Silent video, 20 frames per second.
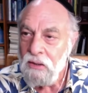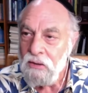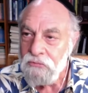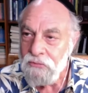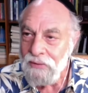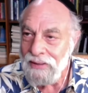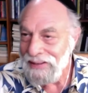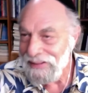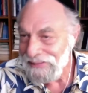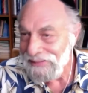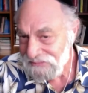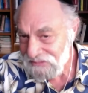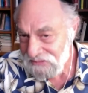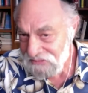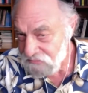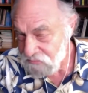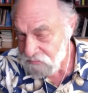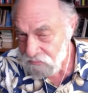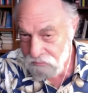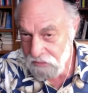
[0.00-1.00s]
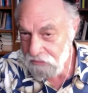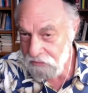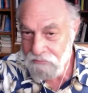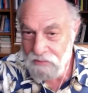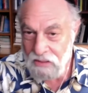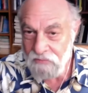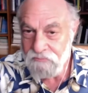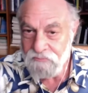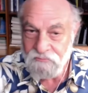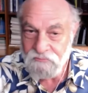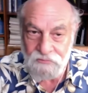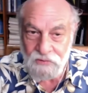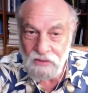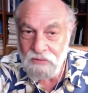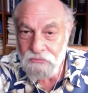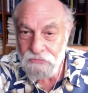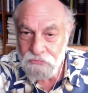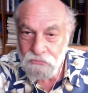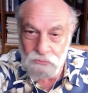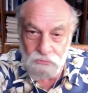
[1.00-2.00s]
So I asked one of my
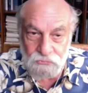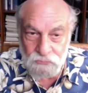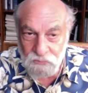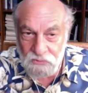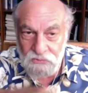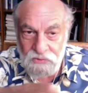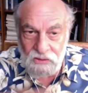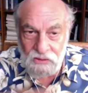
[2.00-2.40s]
friends who was with